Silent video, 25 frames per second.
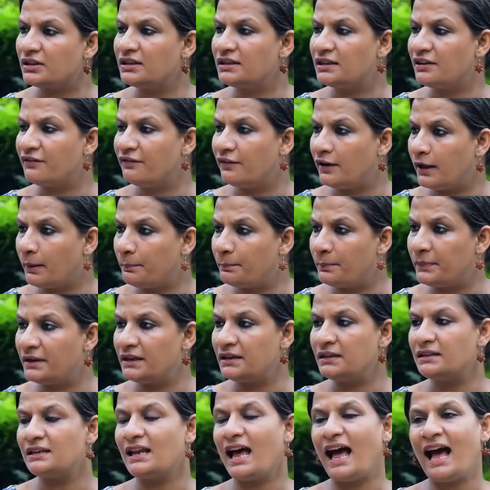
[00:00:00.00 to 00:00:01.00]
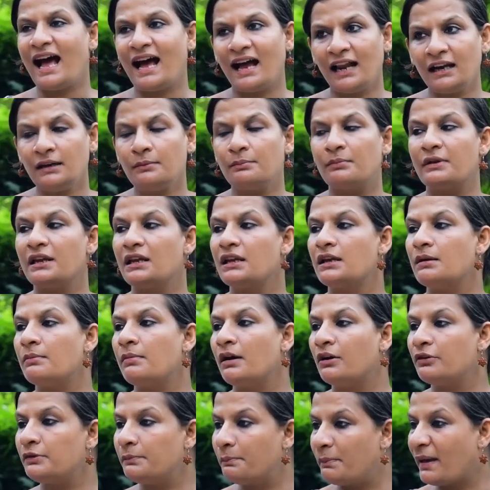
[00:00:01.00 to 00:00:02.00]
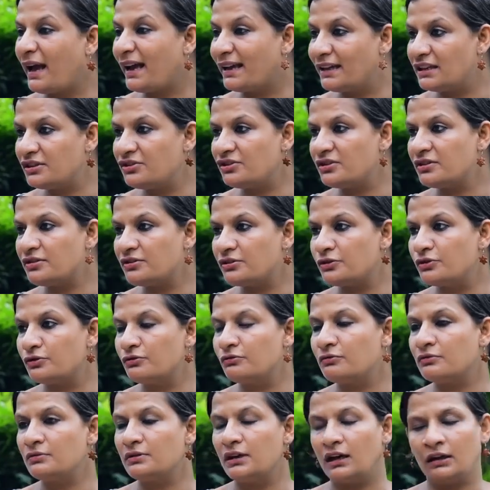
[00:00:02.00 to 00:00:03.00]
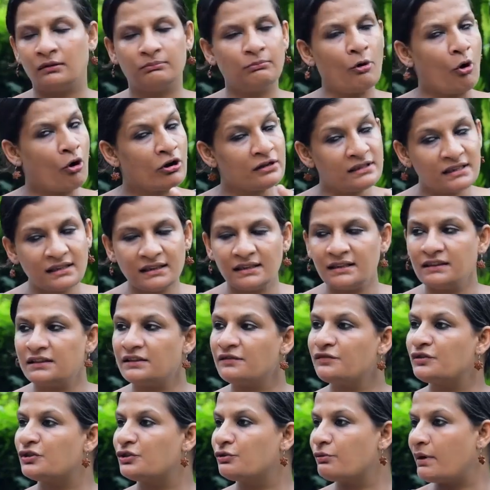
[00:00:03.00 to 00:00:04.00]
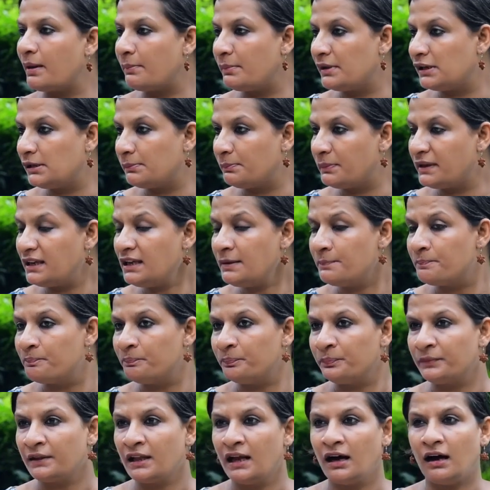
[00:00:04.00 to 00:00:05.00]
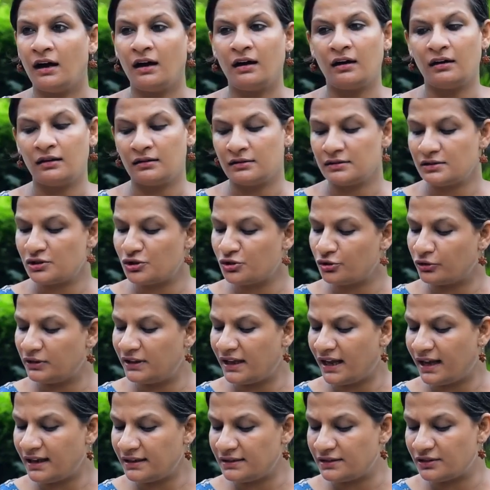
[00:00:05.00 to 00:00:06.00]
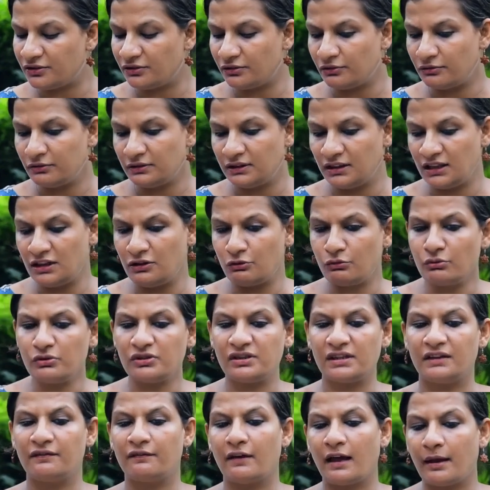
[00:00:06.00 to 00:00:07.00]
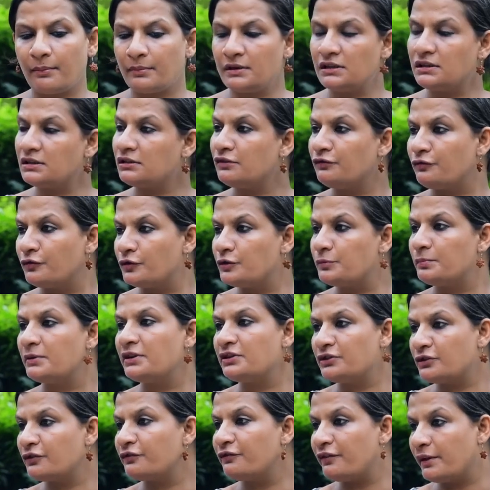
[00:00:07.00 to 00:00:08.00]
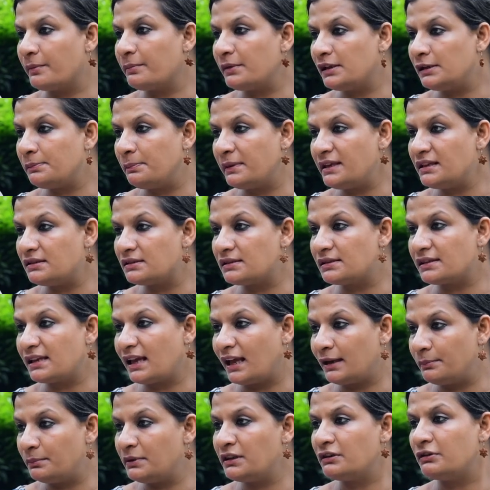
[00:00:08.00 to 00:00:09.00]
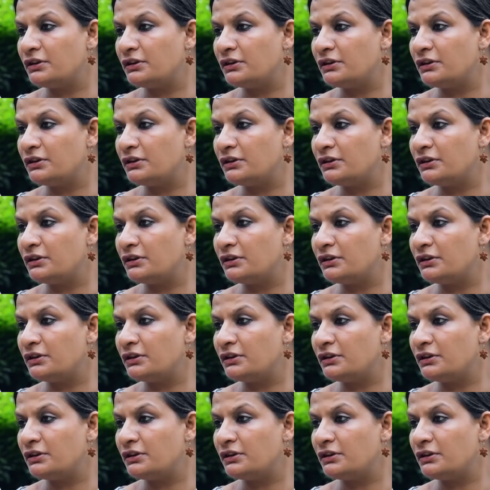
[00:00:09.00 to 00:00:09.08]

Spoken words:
and development and bring about packages to alternatives to MLP. So that, the huge environmental footprint of MLPs can be